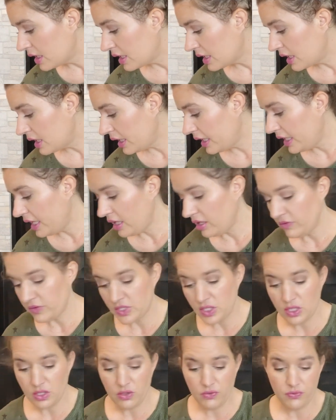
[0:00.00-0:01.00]
I have
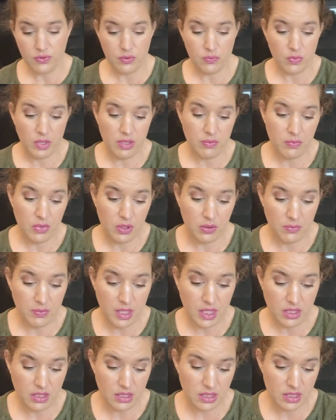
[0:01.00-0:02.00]
2 from Rainbow
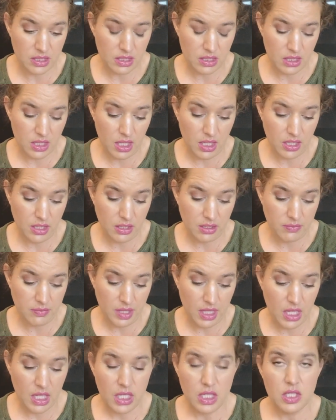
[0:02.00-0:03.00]
Melts.
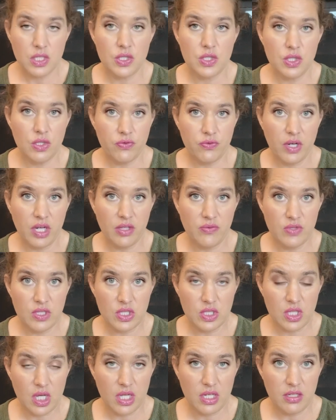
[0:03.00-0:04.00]
So far I've
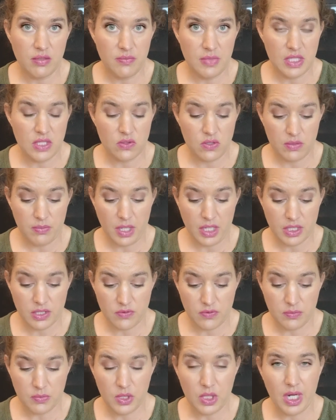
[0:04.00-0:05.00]
just gotten a mystery box
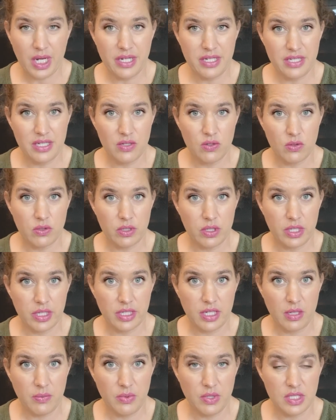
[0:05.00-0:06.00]
from her. I did order a
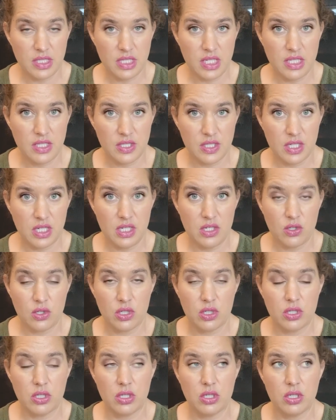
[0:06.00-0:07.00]
couple cents in
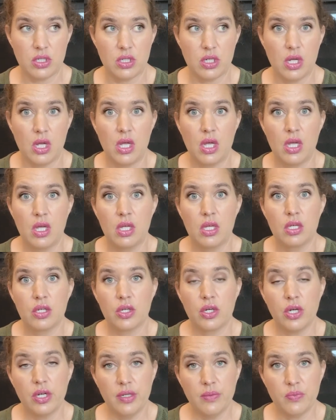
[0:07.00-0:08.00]
her
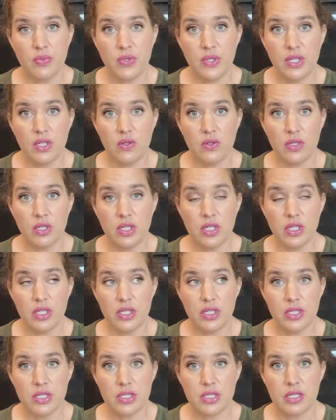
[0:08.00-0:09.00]
current
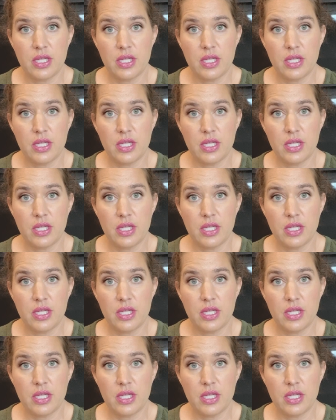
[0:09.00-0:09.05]
pre-orders.